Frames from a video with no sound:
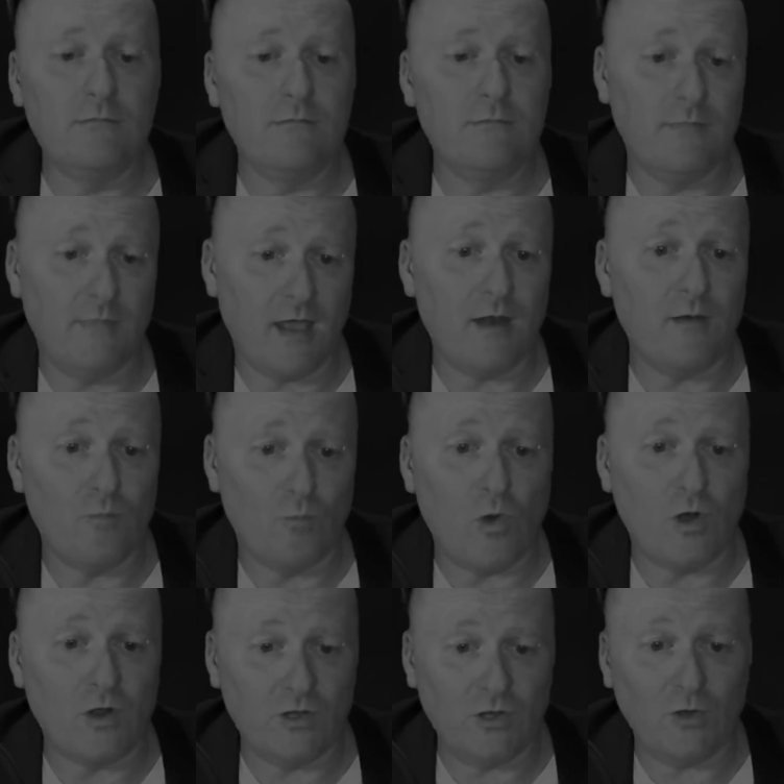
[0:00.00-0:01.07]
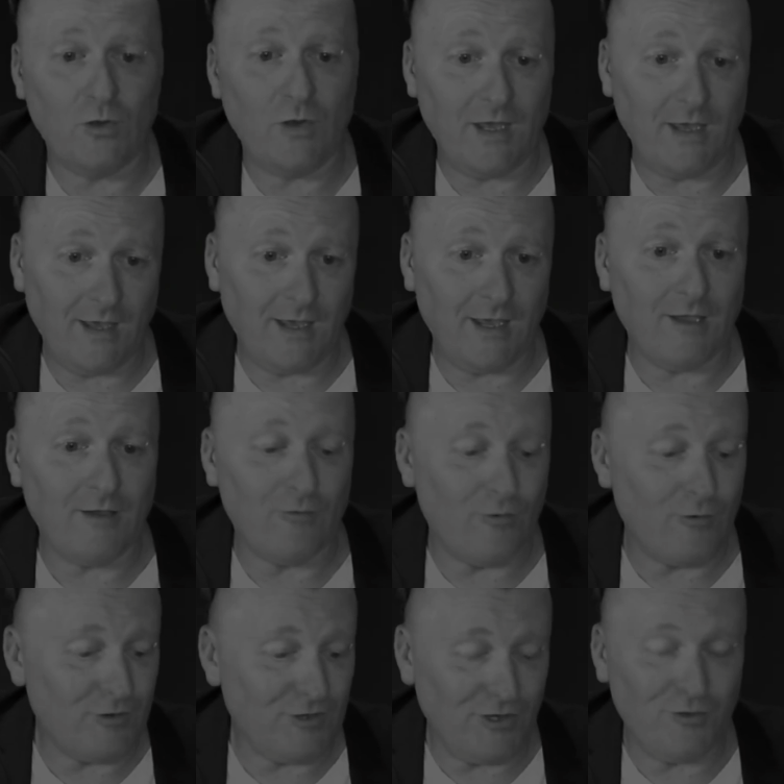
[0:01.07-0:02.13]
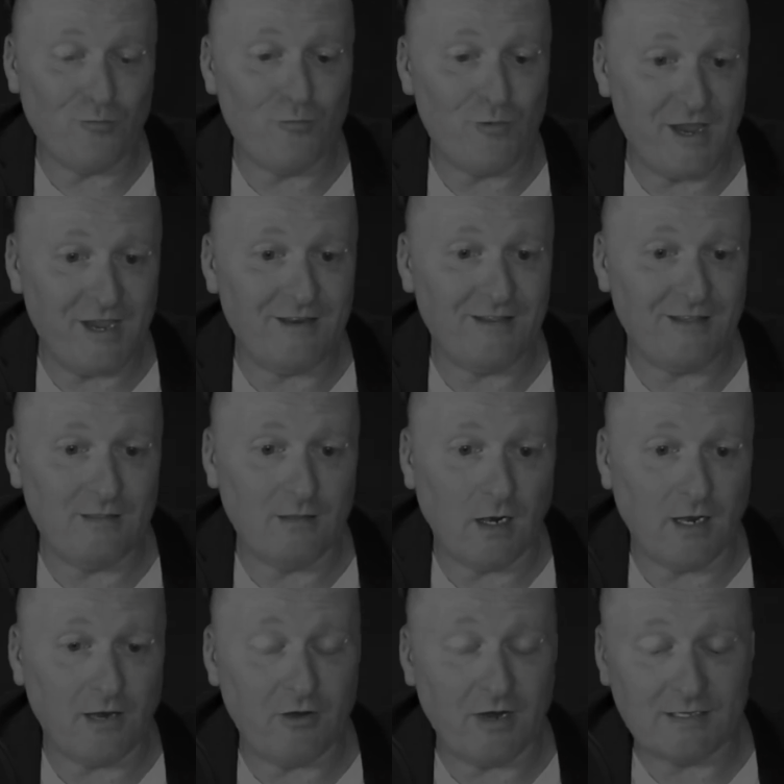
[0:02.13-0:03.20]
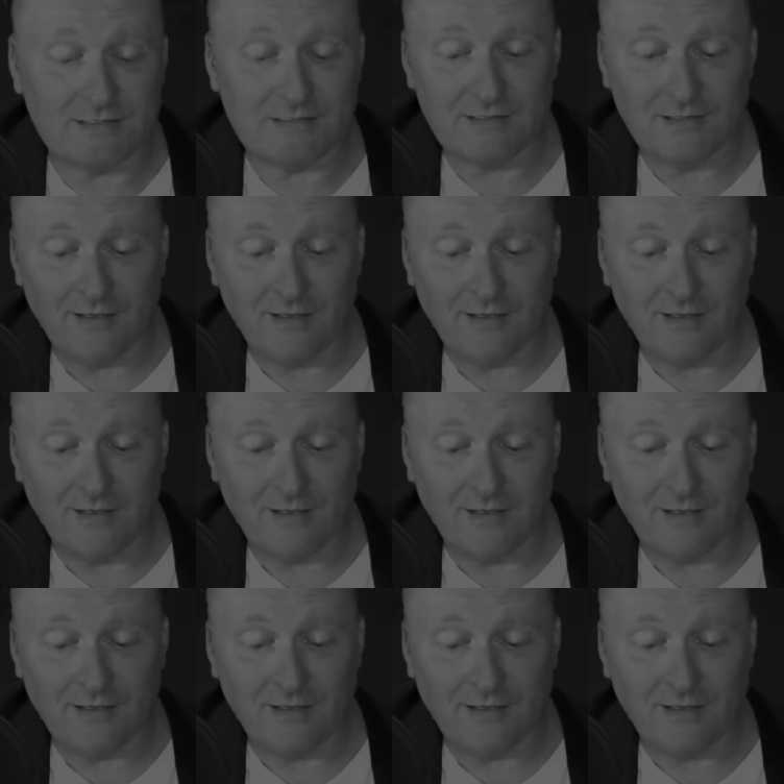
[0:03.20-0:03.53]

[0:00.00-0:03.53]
than what you hear or you read in the lyrics.